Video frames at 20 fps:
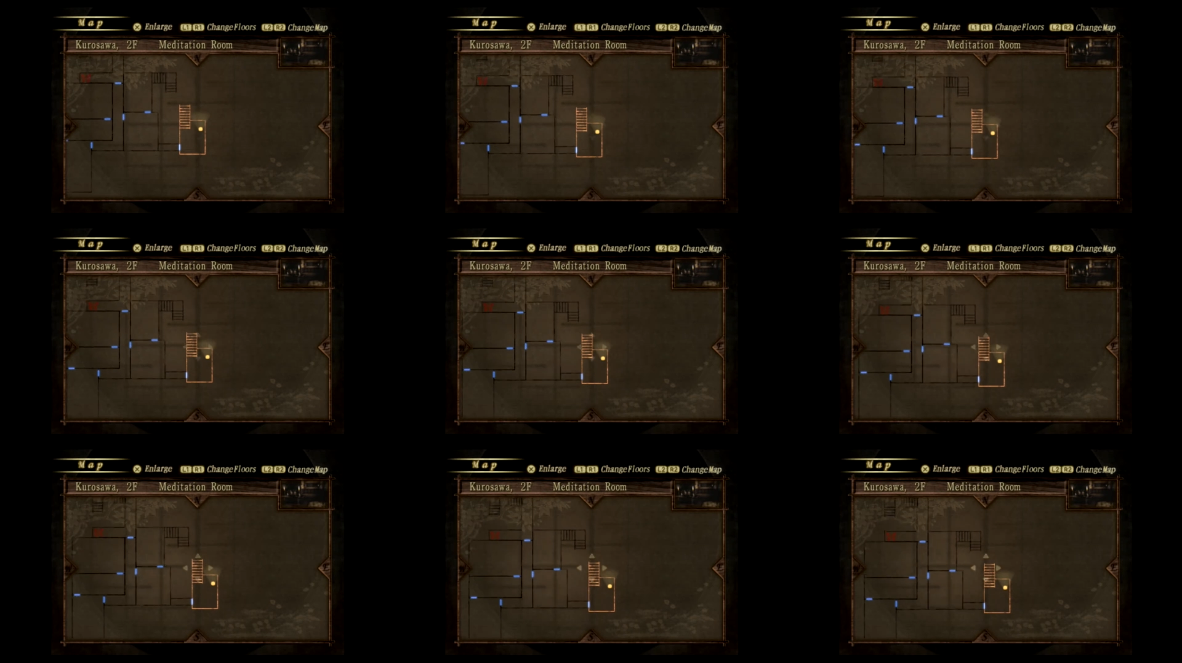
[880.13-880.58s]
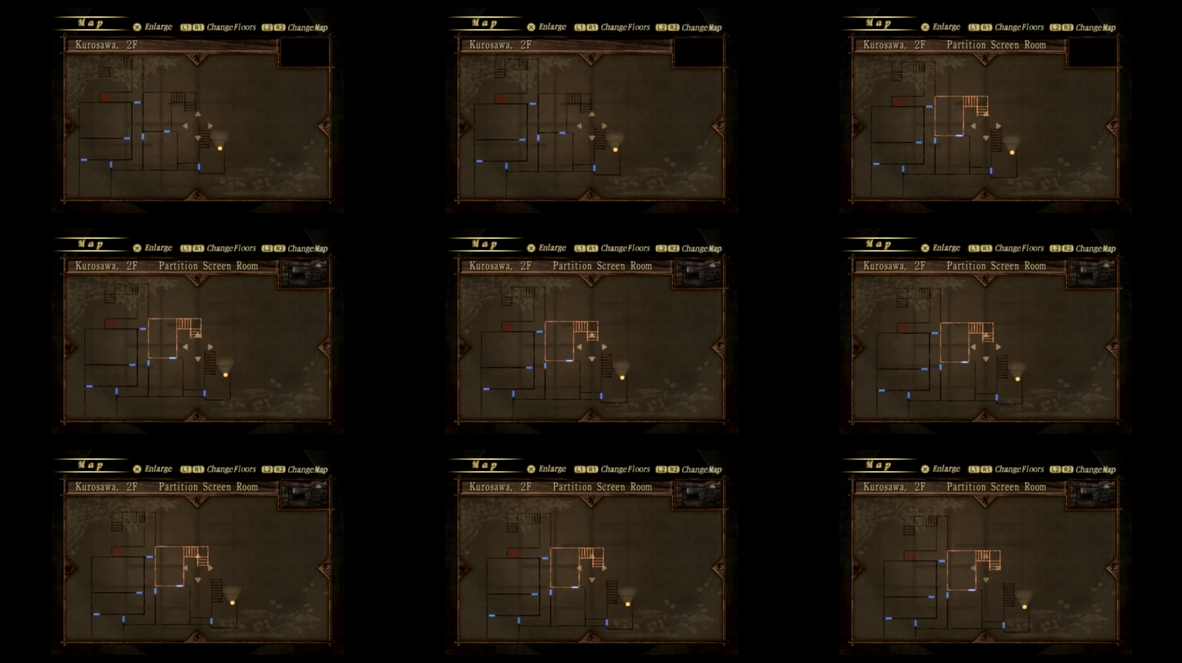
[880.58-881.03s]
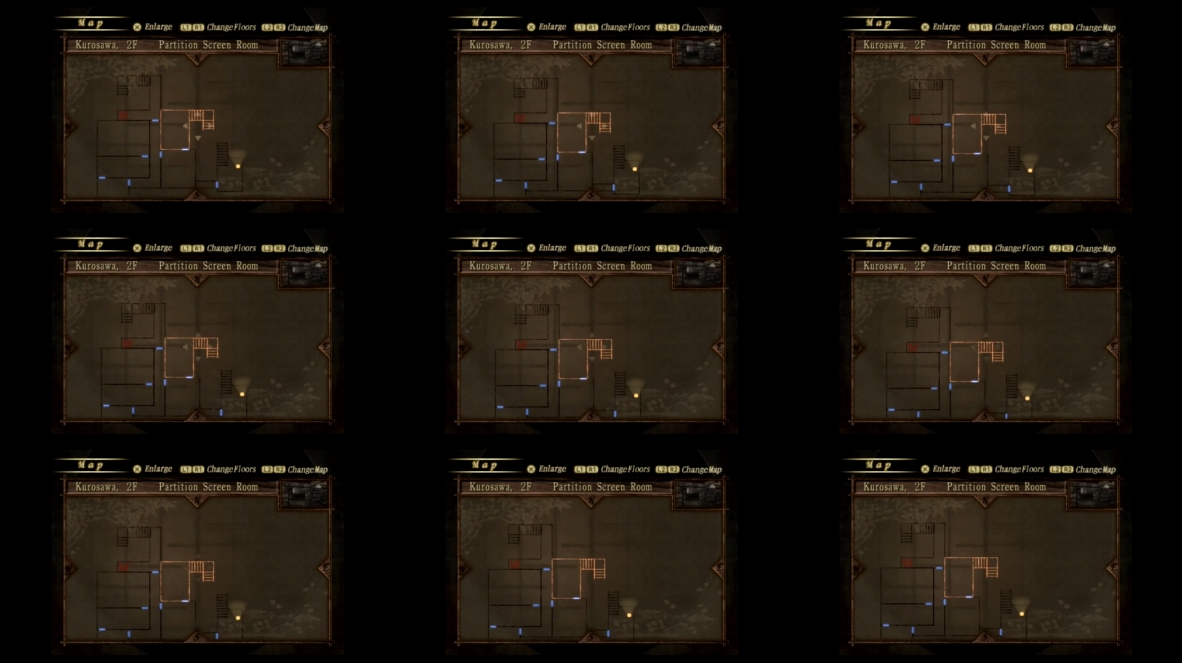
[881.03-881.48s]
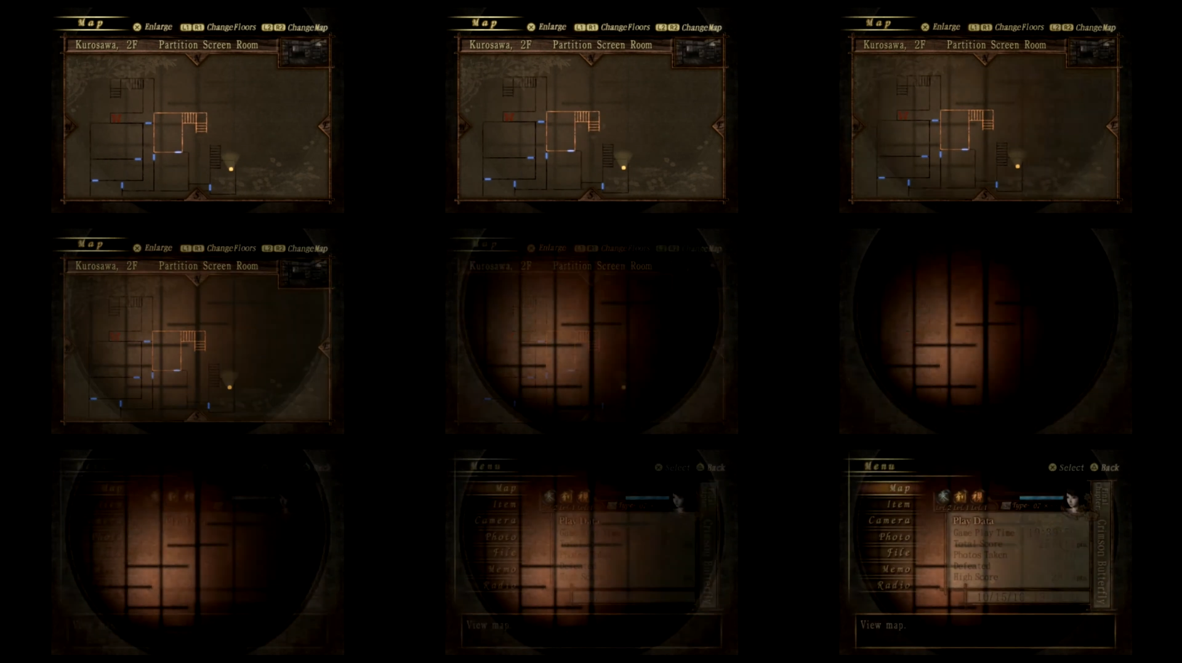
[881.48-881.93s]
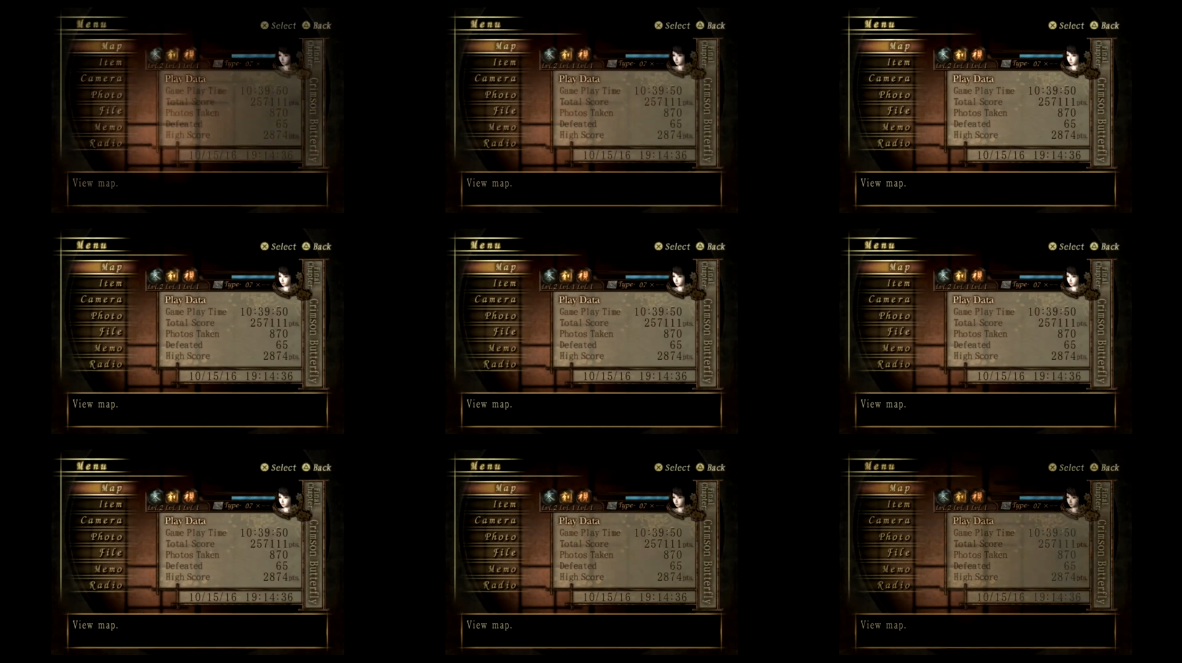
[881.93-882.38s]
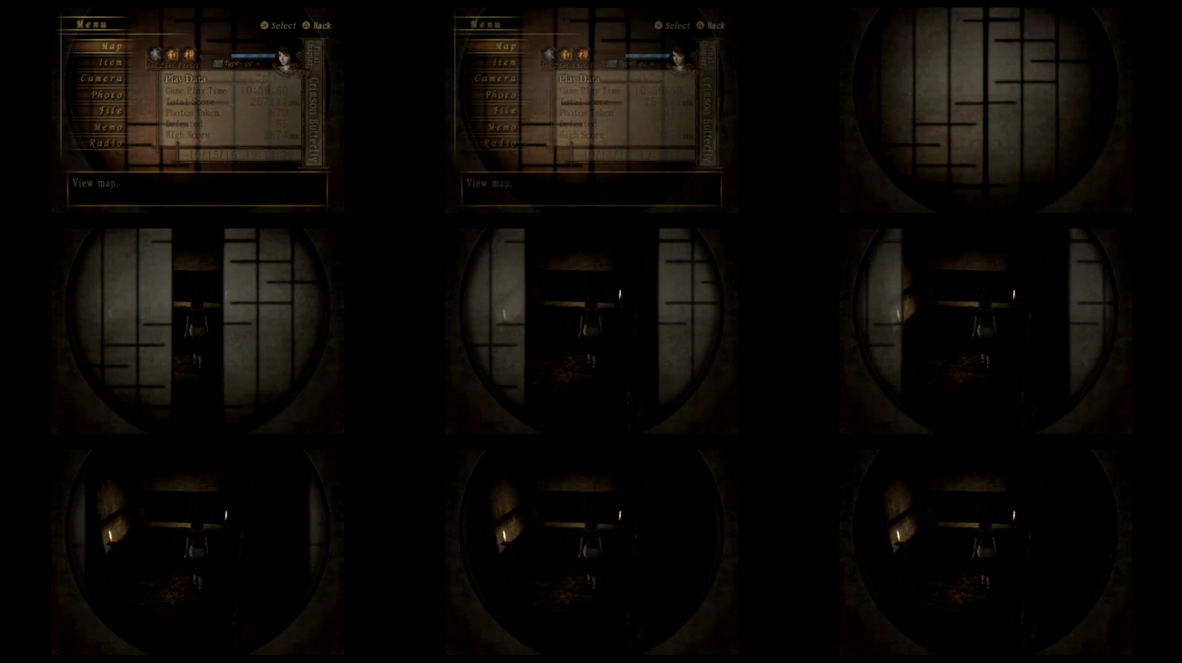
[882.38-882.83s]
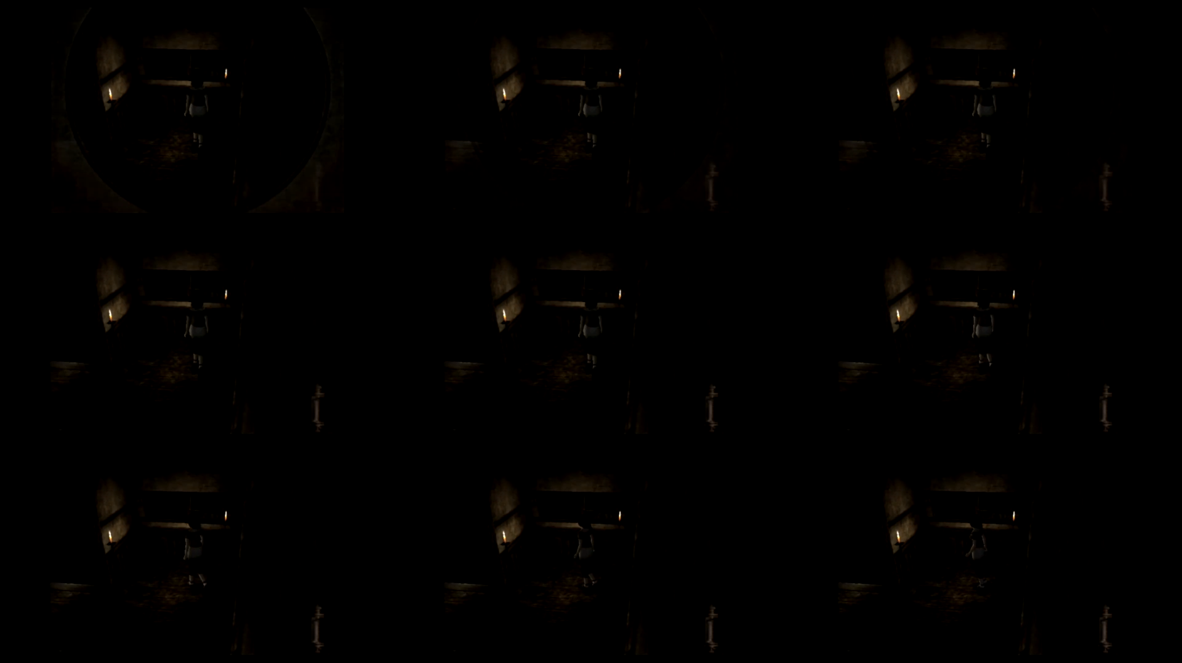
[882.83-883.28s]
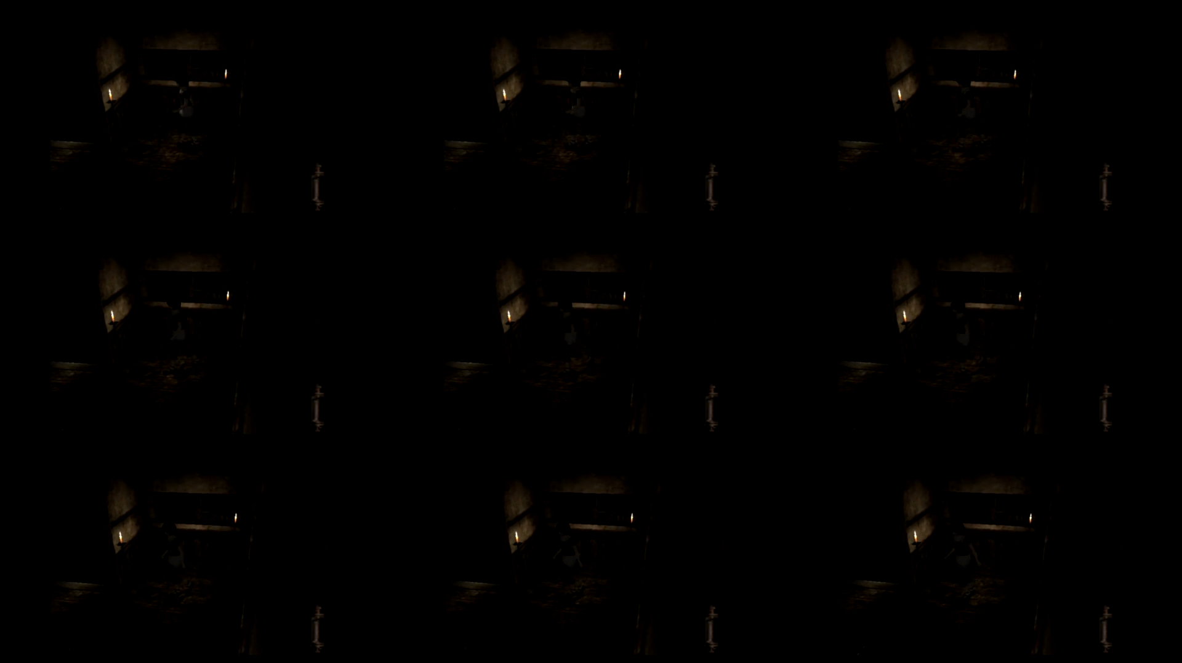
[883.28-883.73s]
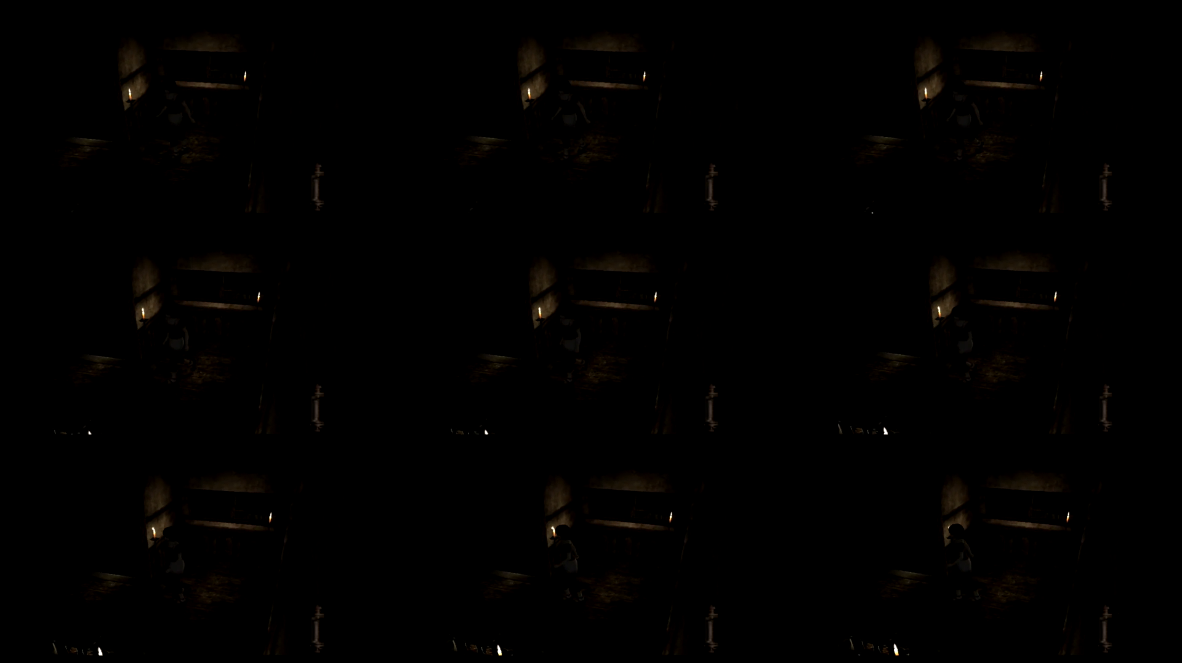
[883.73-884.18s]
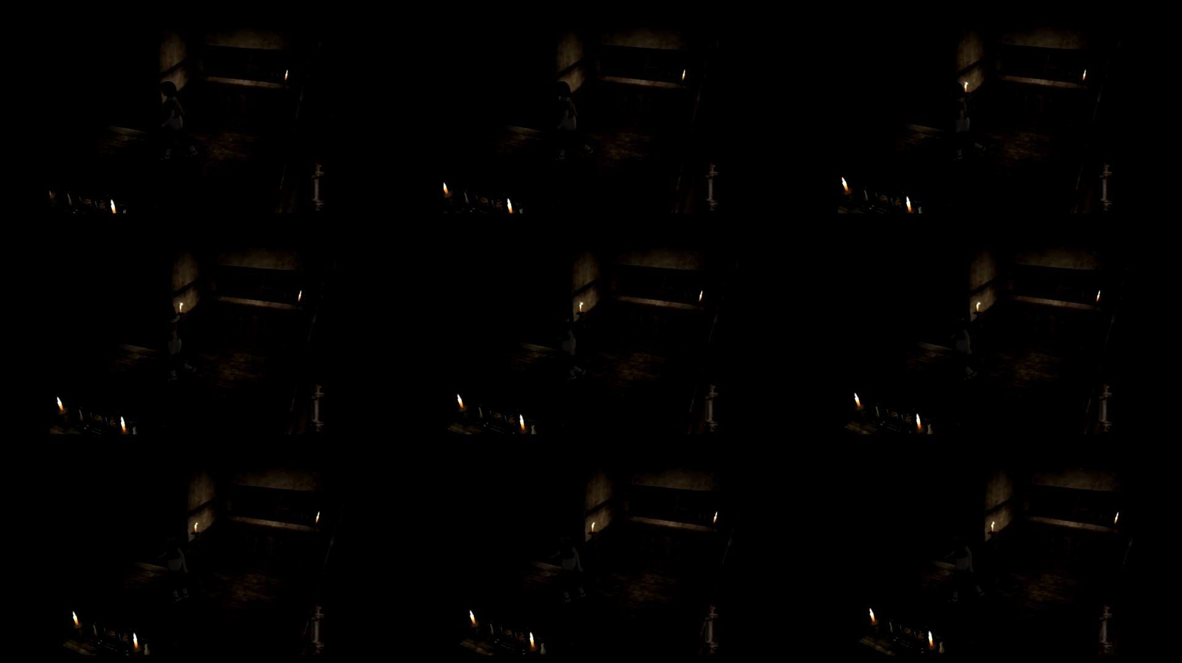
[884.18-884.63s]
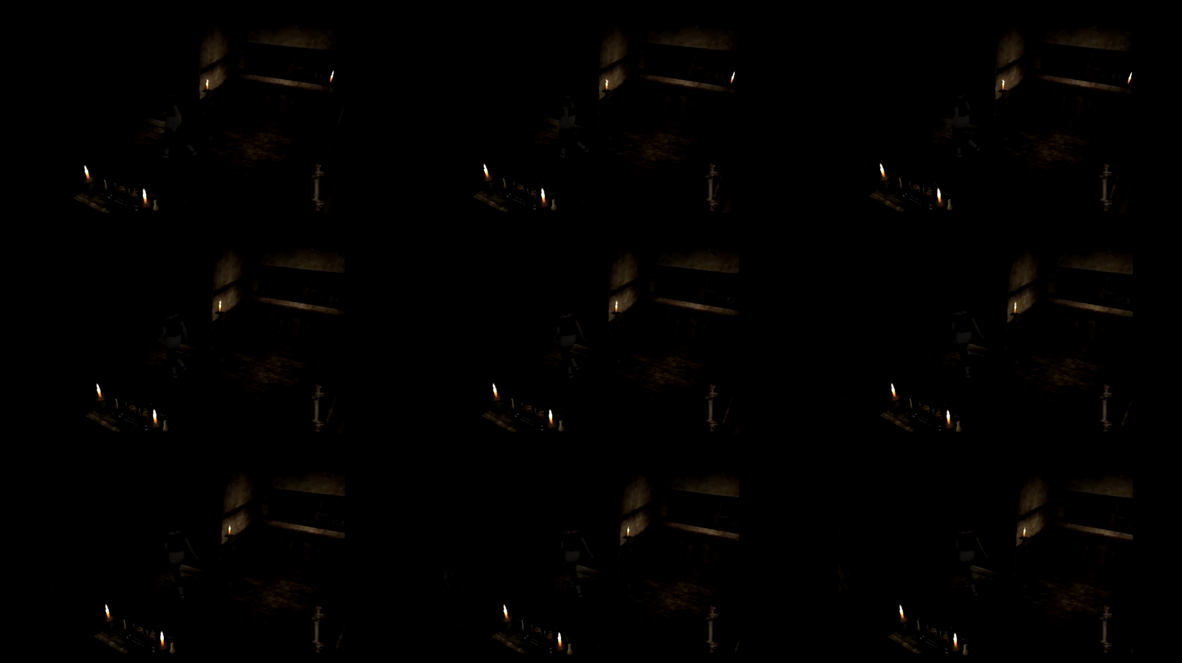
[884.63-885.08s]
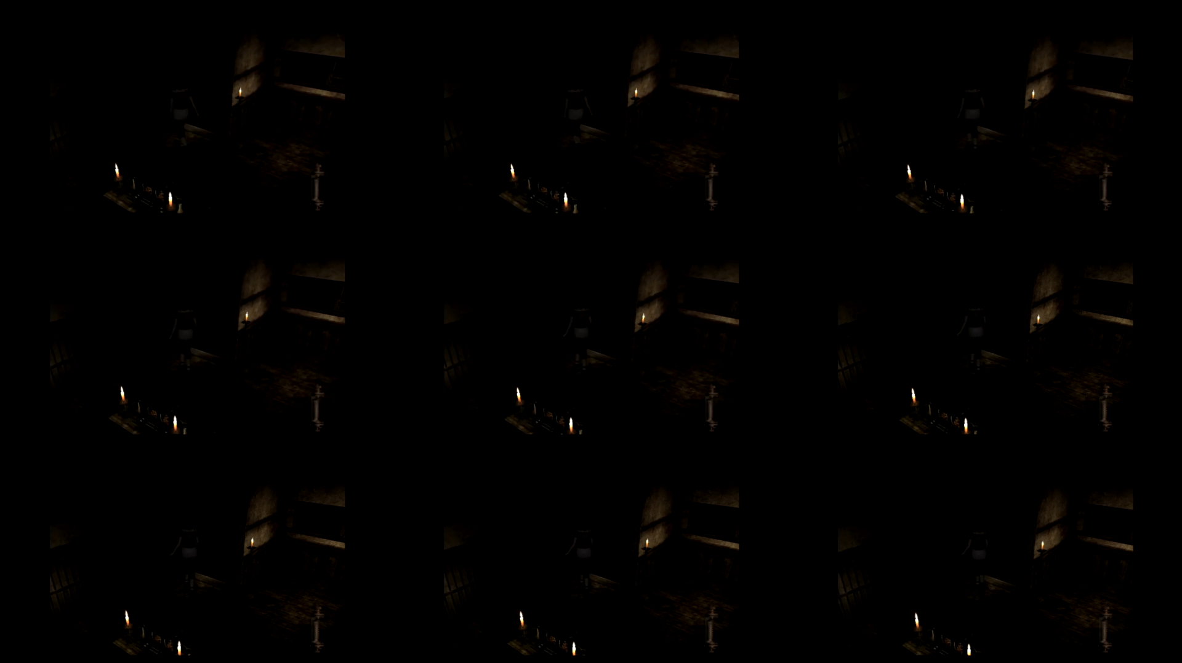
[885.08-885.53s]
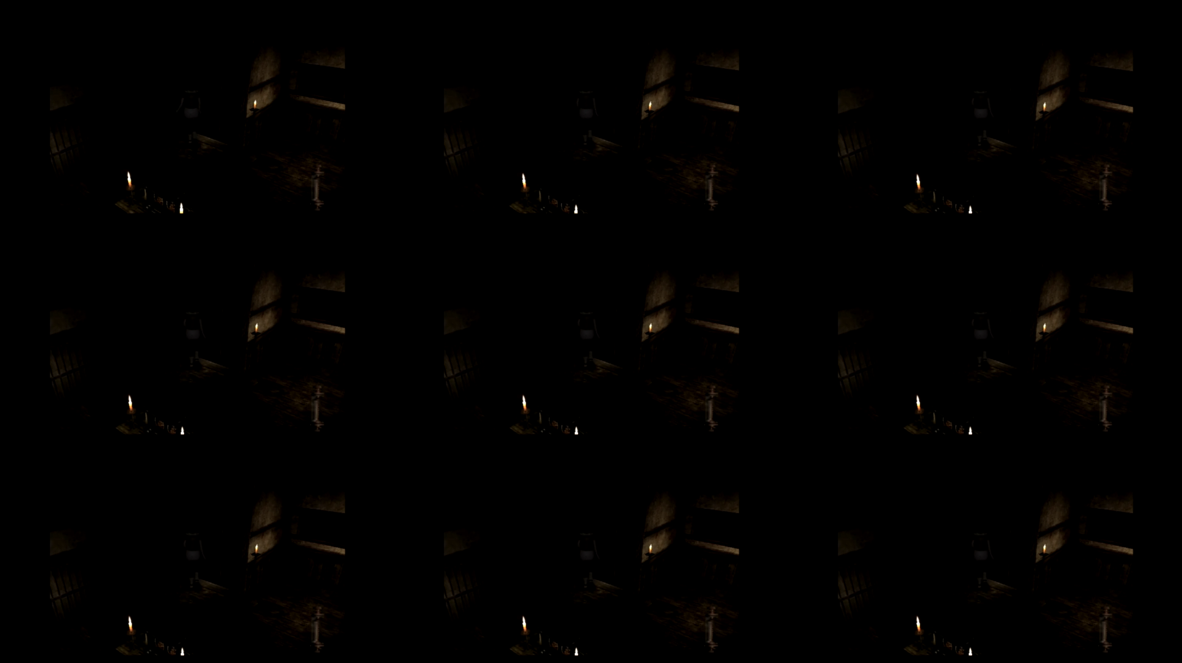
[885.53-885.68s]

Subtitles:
(no speaker visible)